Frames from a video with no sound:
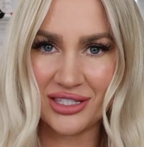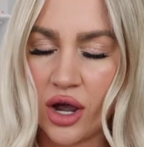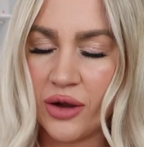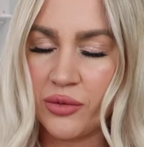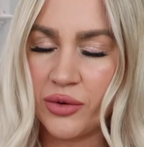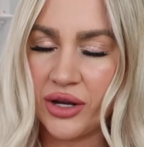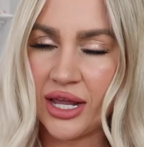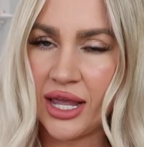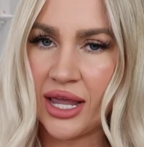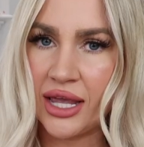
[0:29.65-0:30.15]
I
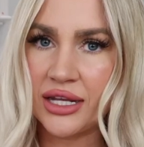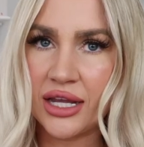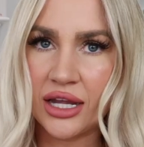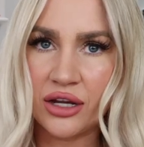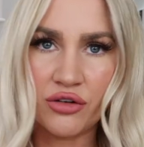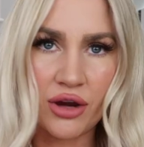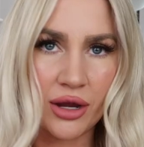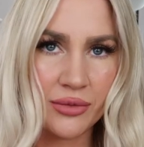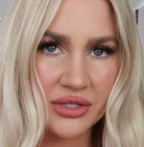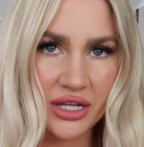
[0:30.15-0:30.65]
went ahead
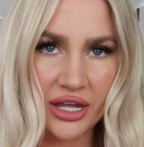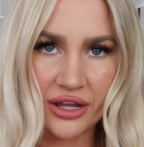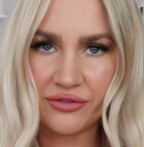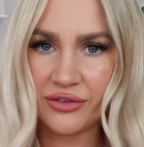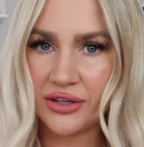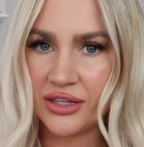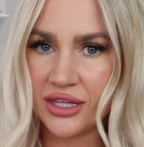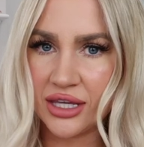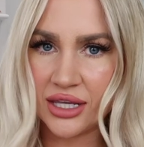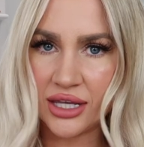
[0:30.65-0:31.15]
and grabbed
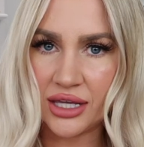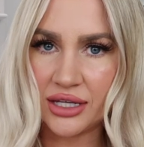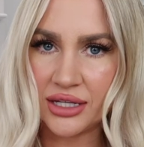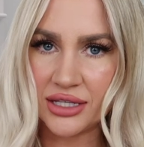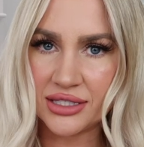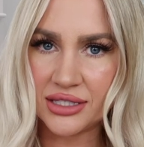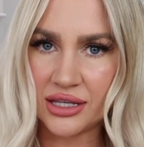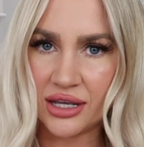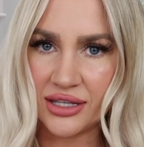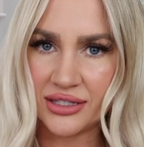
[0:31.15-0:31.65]
everything in
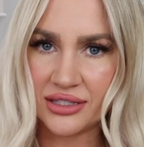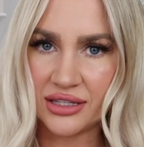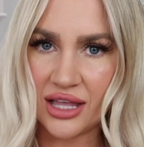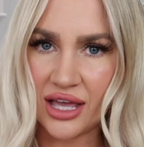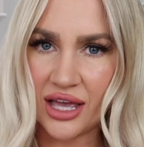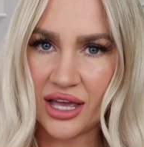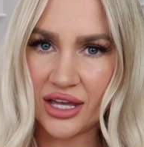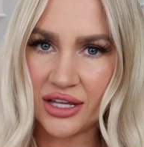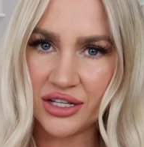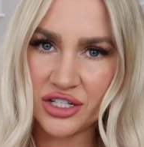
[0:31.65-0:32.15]
a size
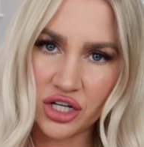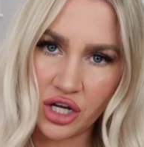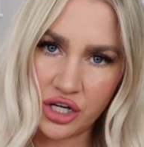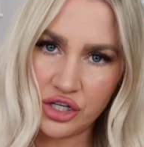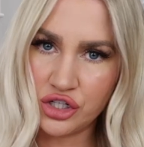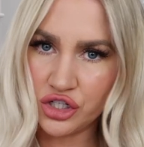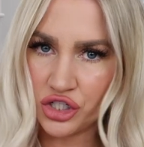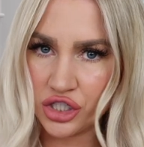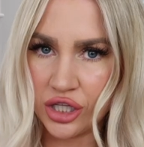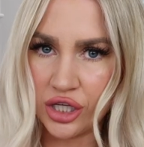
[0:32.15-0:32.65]
large. I
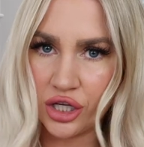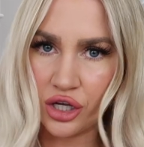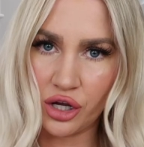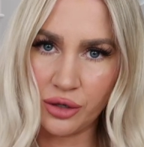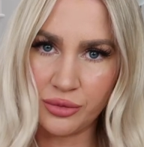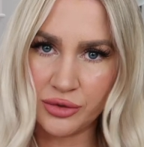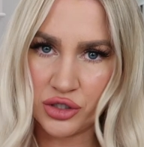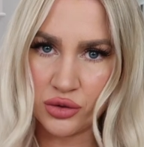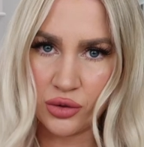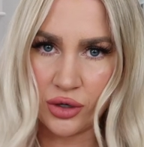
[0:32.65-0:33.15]
usually
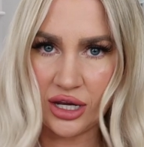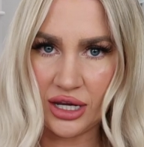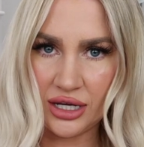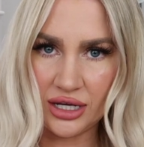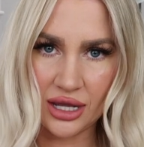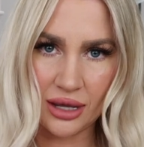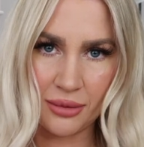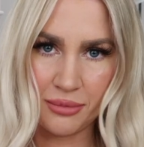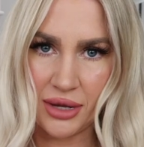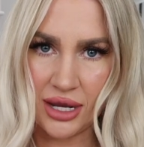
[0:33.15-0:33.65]
go
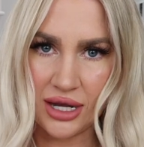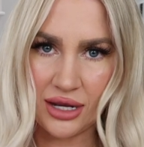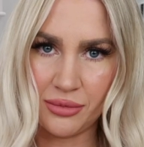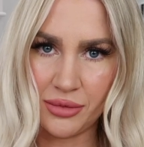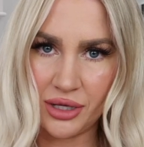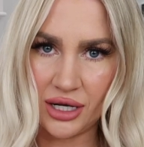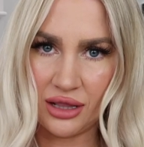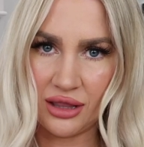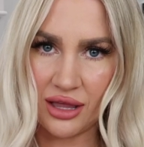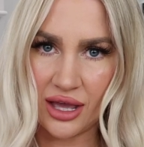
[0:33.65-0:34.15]
between a
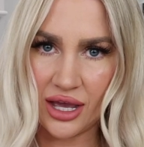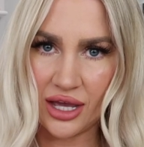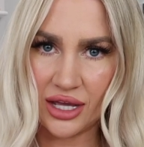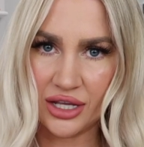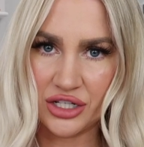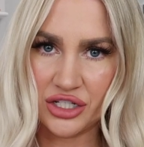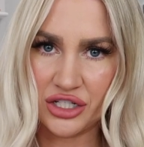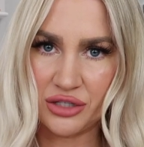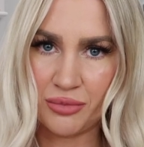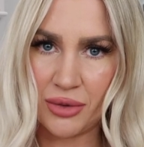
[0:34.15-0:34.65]
medium and a
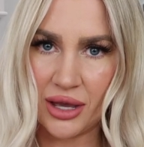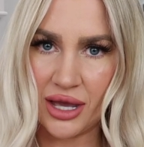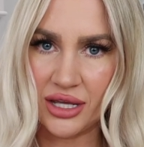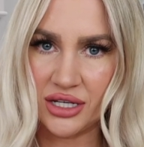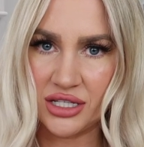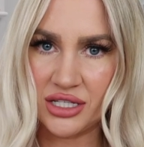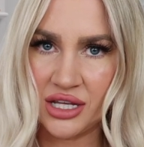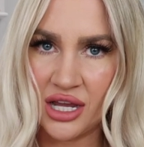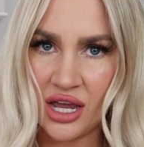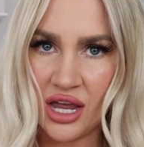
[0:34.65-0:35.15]
large,
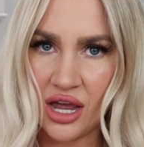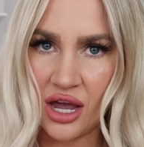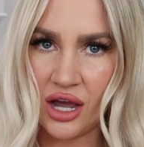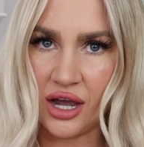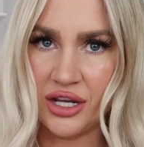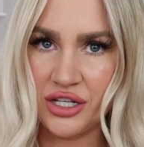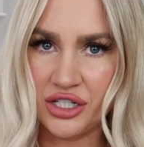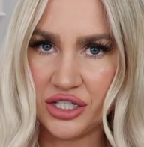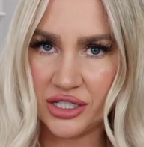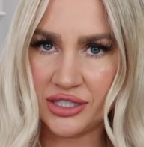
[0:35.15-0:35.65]
but
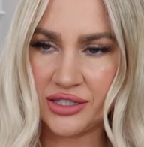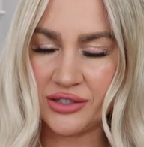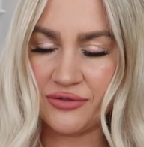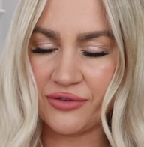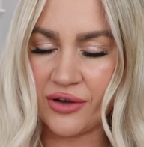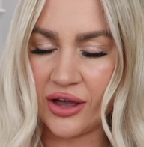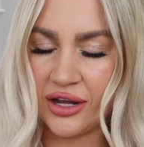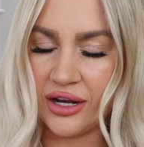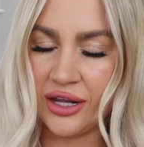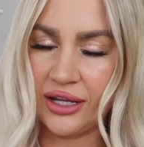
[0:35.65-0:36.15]
I just
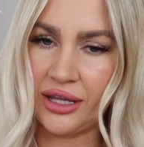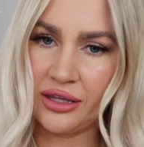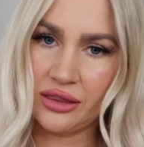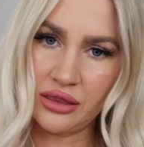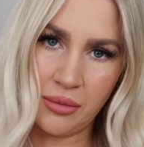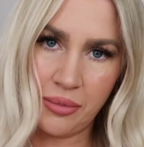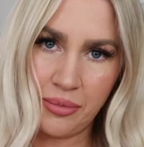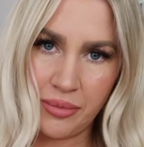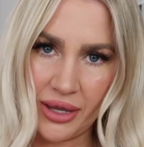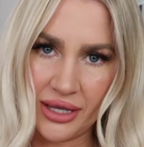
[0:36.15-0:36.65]
find I get
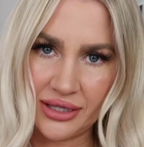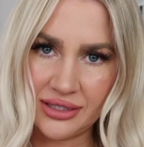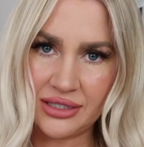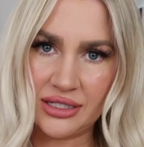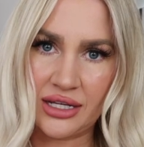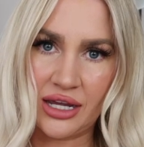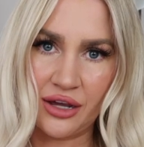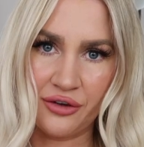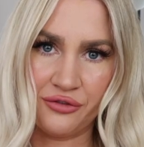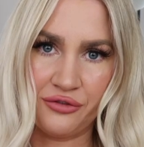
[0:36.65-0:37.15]
the
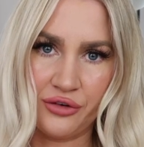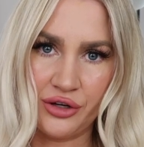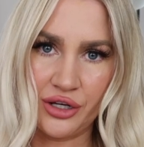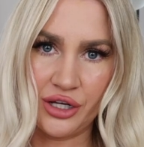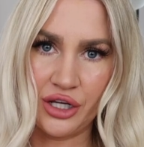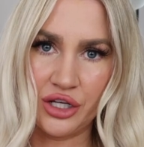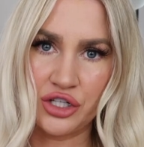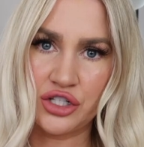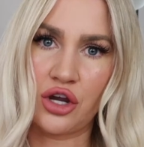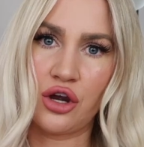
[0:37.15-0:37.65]
best
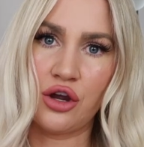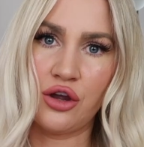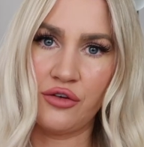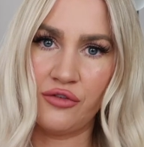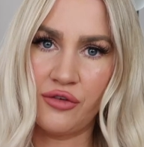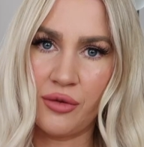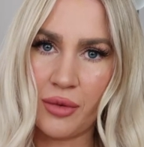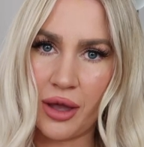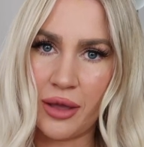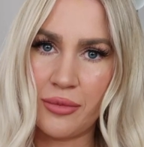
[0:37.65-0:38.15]
coverage
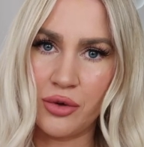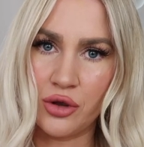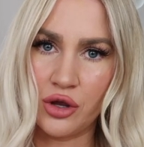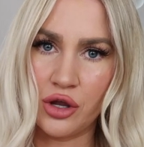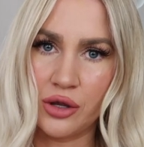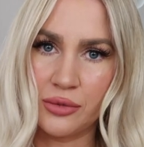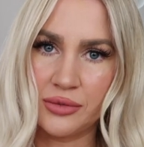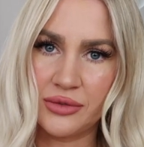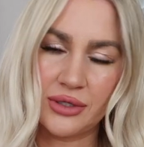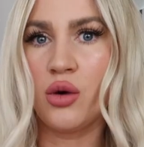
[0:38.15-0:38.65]
over my
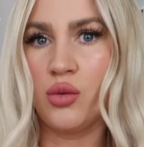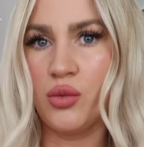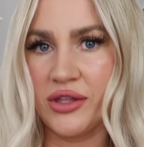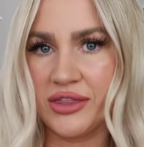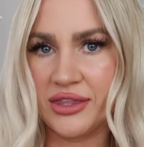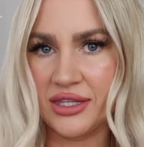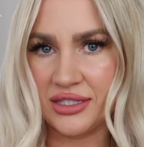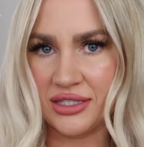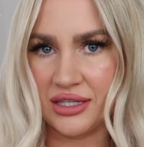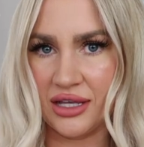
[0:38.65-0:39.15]
boobs
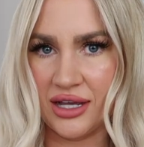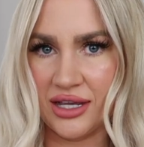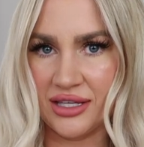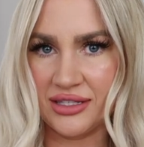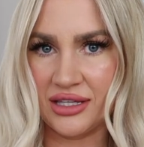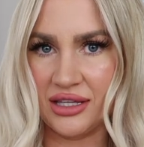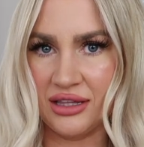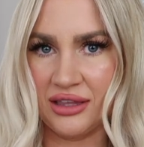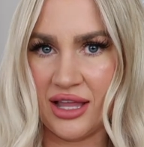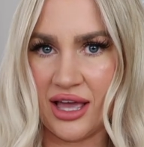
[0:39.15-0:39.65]
with the
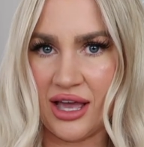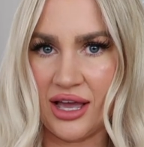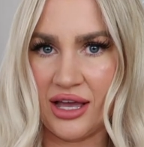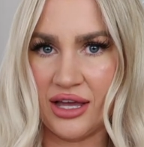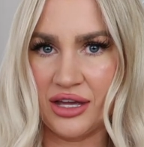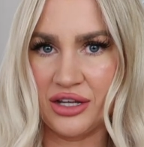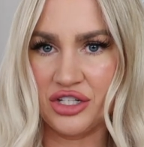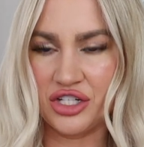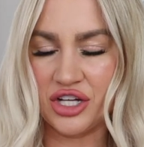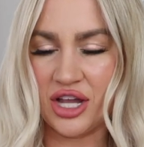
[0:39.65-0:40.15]
size
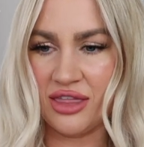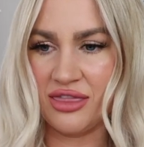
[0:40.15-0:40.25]
large.